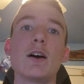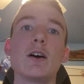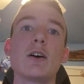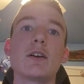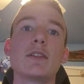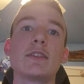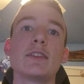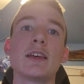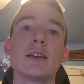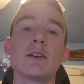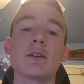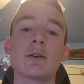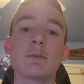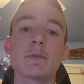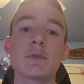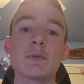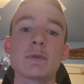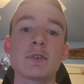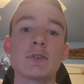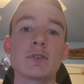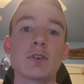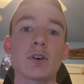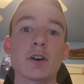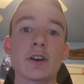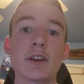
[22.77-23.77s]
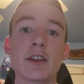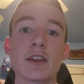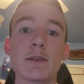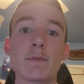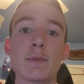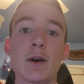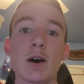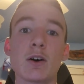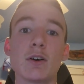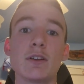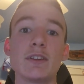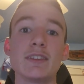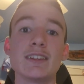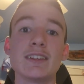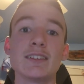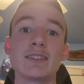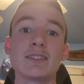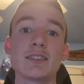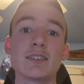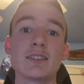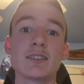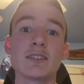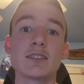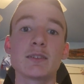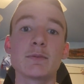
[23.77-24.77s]
Then I'm going to be talking about the
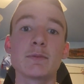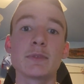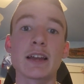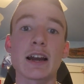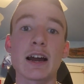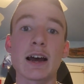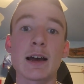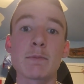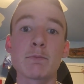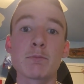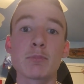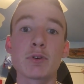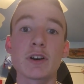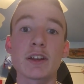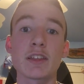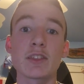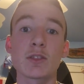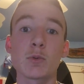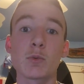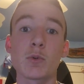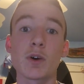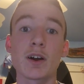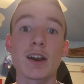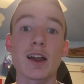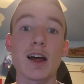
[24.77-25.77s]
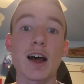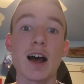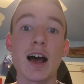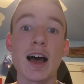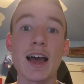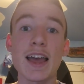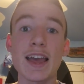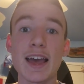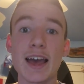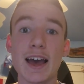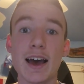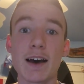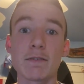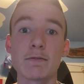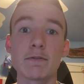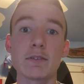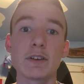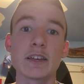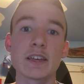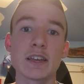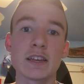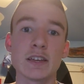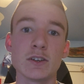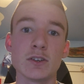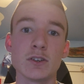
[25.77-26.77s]
system that I'm putting the one I have
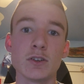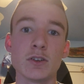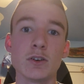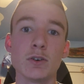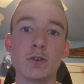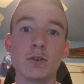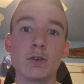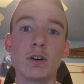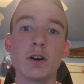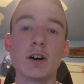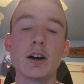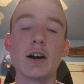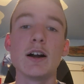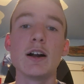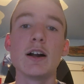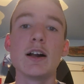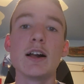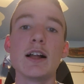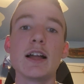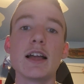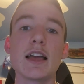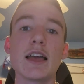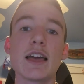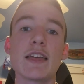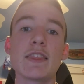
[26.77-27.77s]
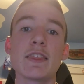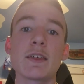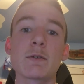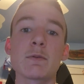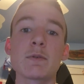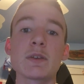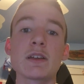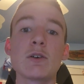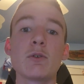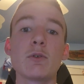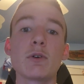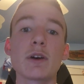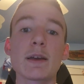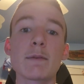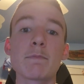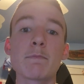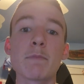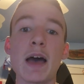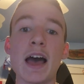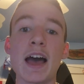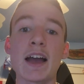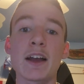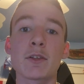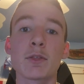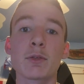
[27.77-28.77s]
into, and then I'll be going
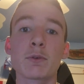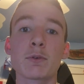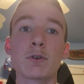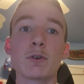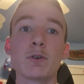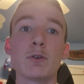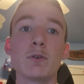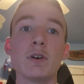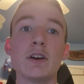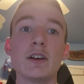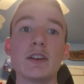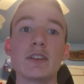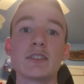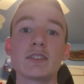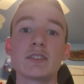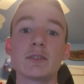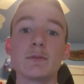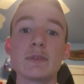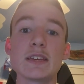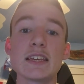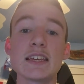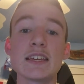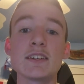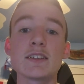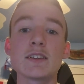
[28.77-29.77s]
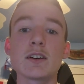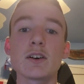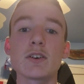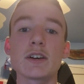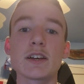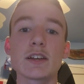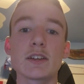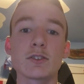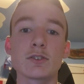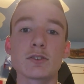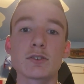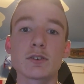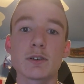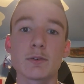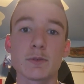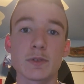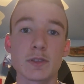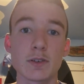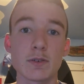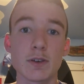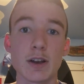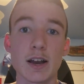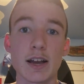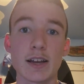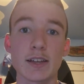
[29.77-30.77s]
back through some Intel history with
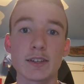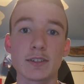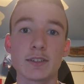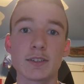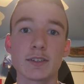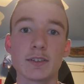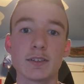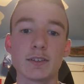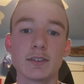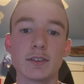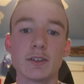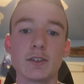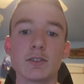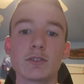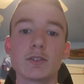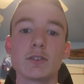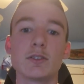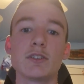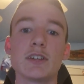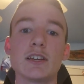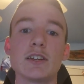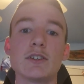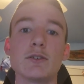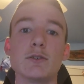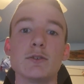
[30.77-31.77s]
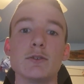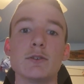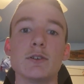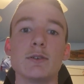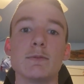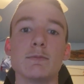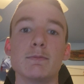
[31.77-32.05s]
you guys. So stay tuned.